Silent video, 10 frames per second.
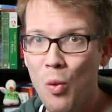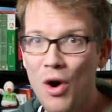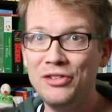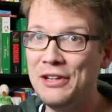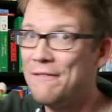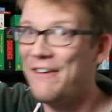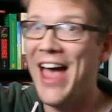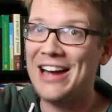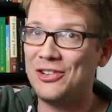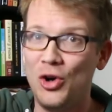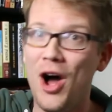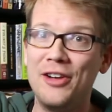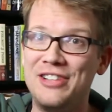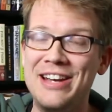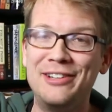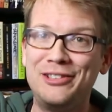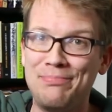was in fact launched into